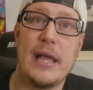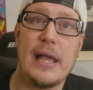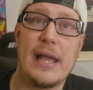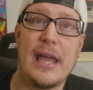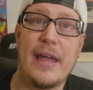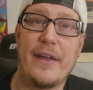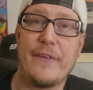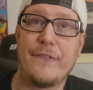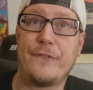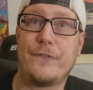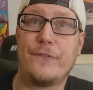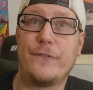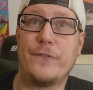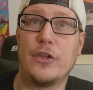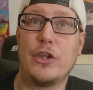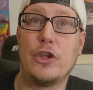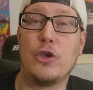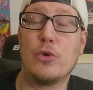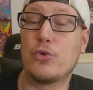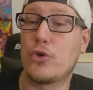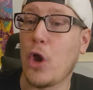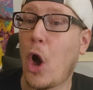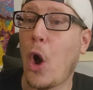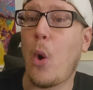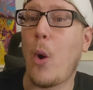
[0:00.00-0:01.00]
if
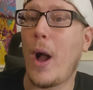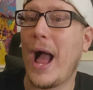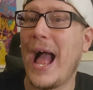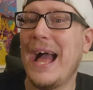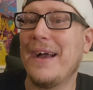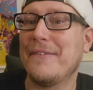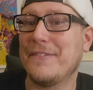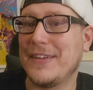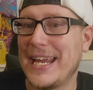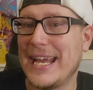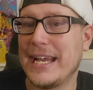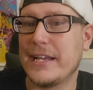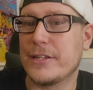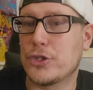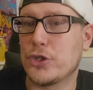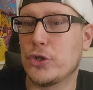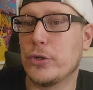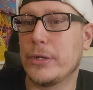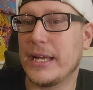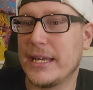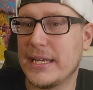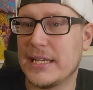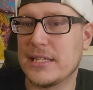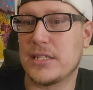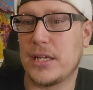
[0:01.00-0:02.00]
you don't have an answer
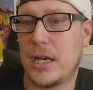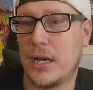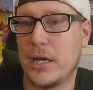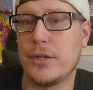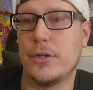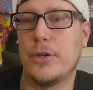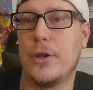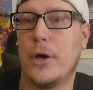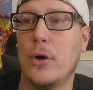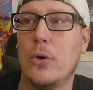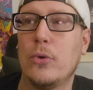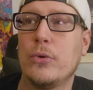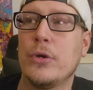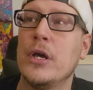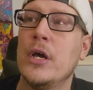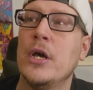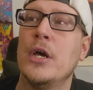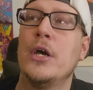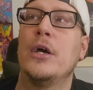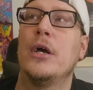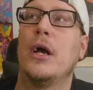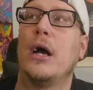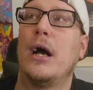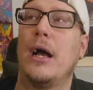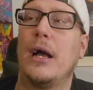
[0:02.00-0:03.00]
and it's unknown,
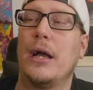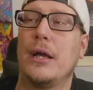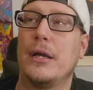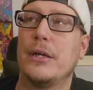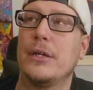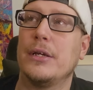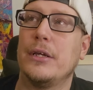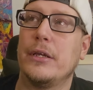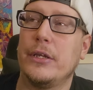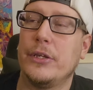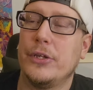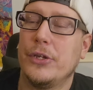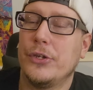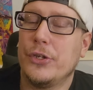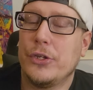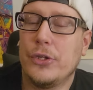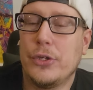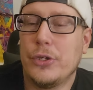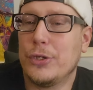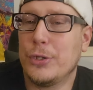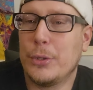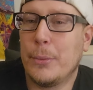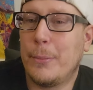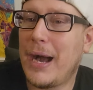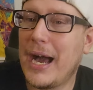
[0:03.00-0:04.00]

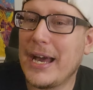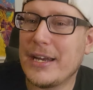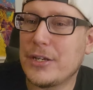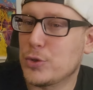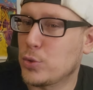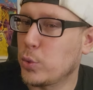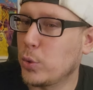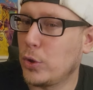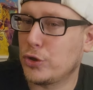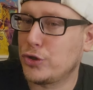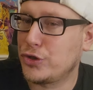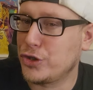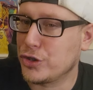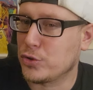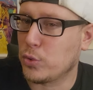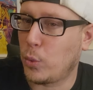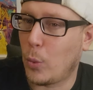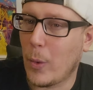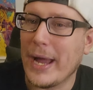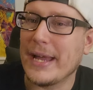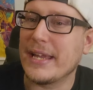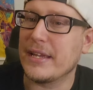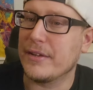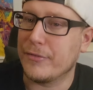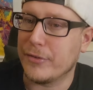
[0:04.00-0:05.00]
you might as well just
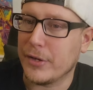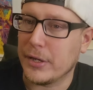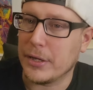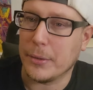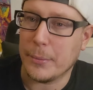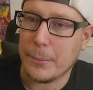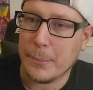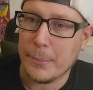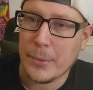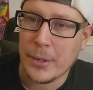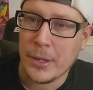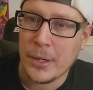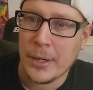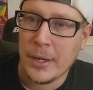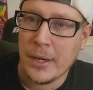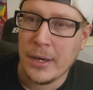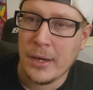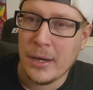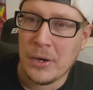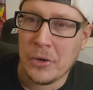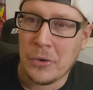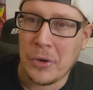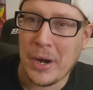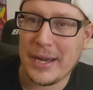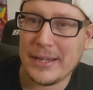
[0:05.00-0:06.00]
waive him,
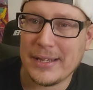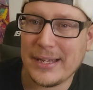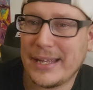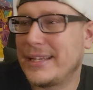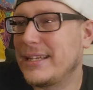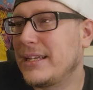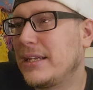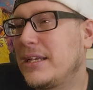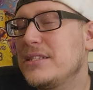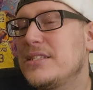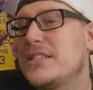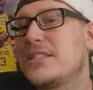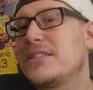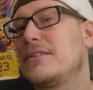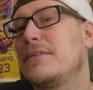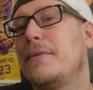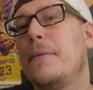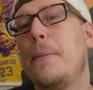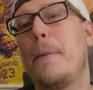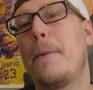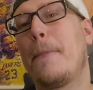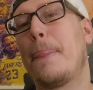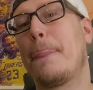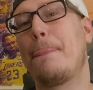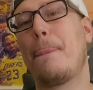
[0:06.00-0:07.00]
right? Like, because,
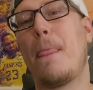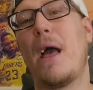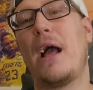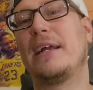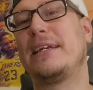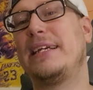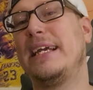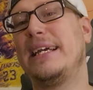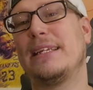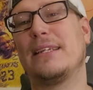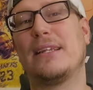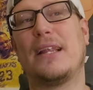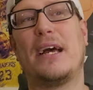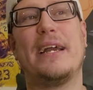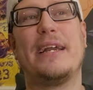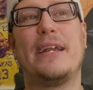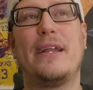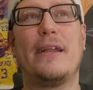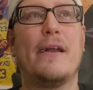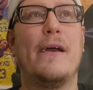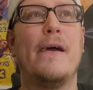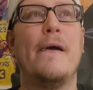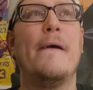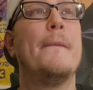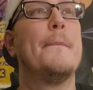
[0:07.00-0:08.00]
again,
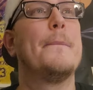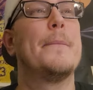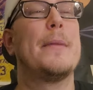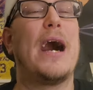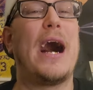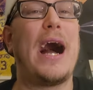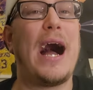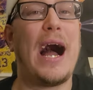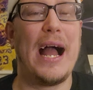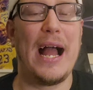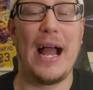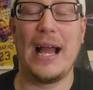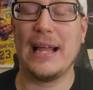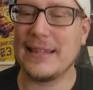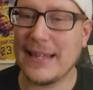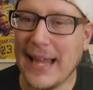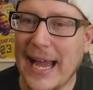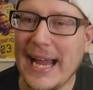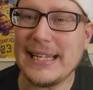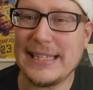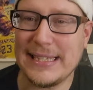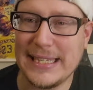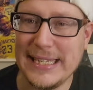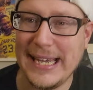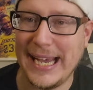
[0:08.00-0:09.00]
like, I
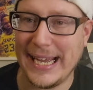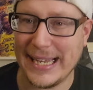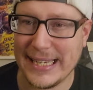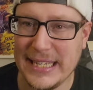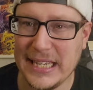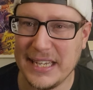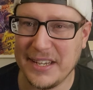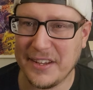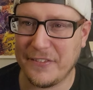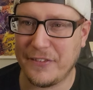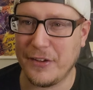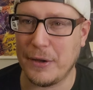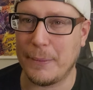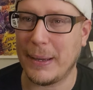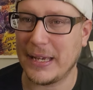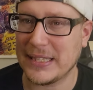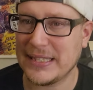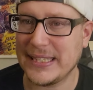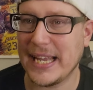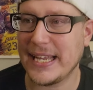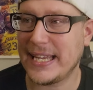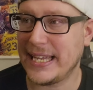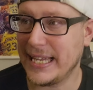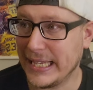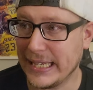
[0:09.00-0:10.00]
like the idea of him. I
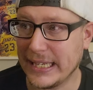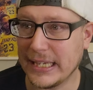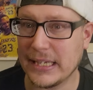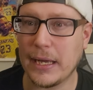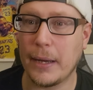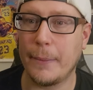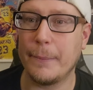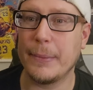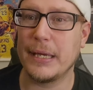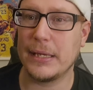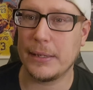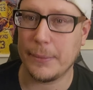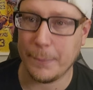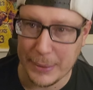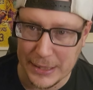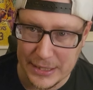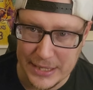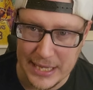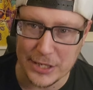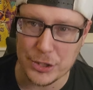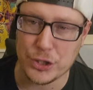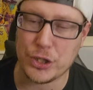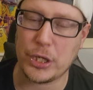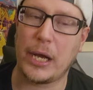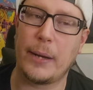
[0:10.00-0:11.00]
think he can come in and be
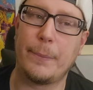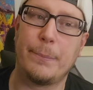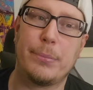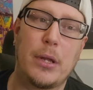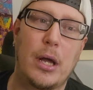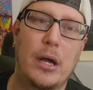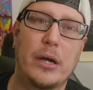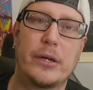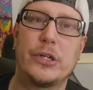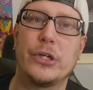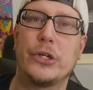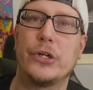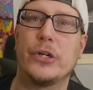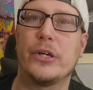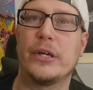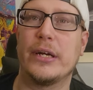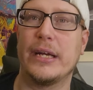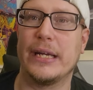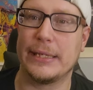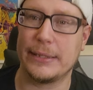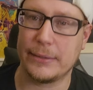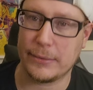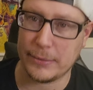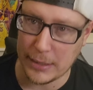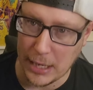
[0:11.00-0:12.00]
that shot blocker
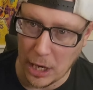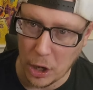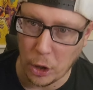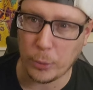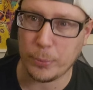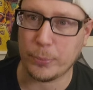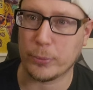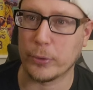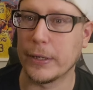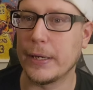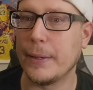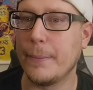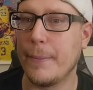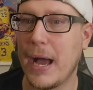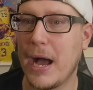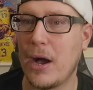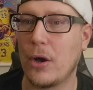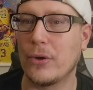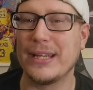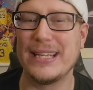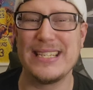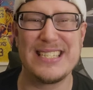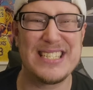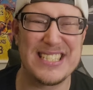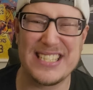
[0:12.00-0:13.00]
and help
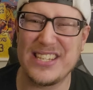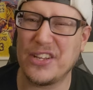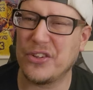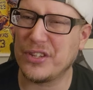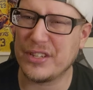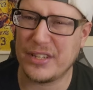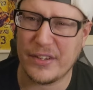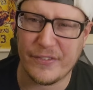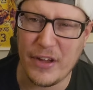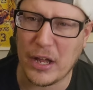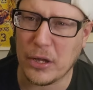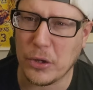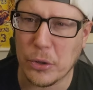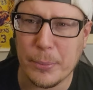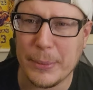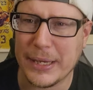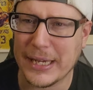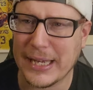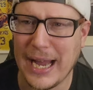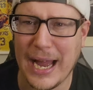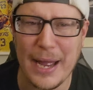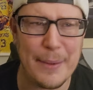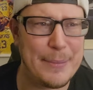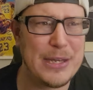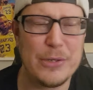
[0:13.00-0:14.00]
rebound. He's still a
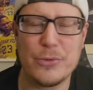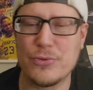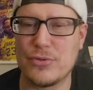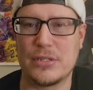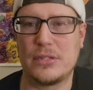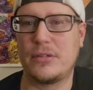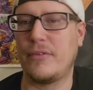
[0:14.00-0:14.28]
development guy. I mean, he was